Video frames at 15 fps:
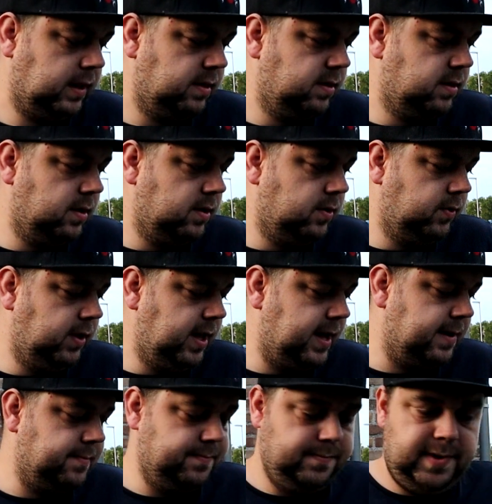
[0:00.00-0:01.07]
So
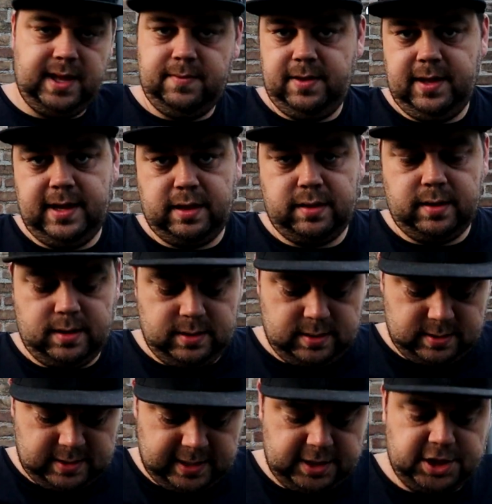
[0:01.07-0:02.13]
yeah, maybe it's
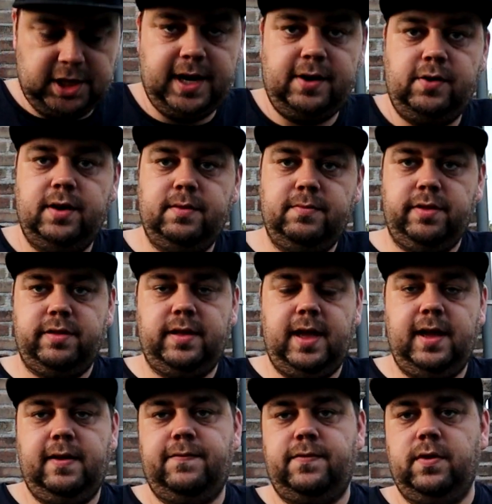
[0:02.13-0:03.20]
an engineering
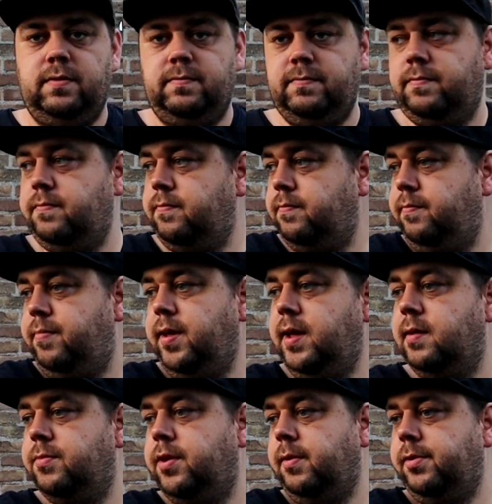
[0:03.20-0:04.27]
mistake from
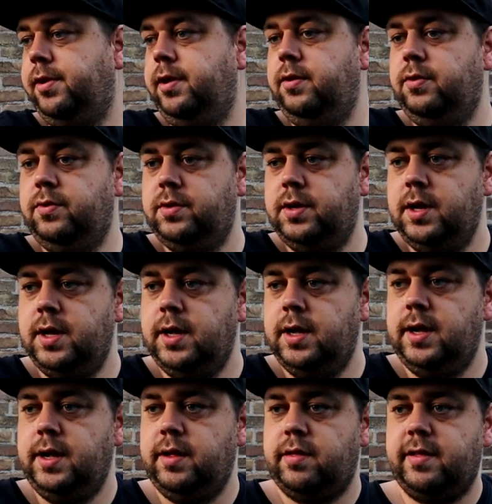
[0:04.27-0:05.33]
BMW
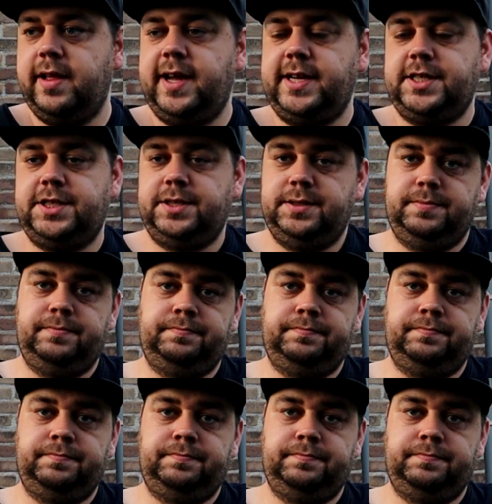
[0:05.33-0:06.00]
slash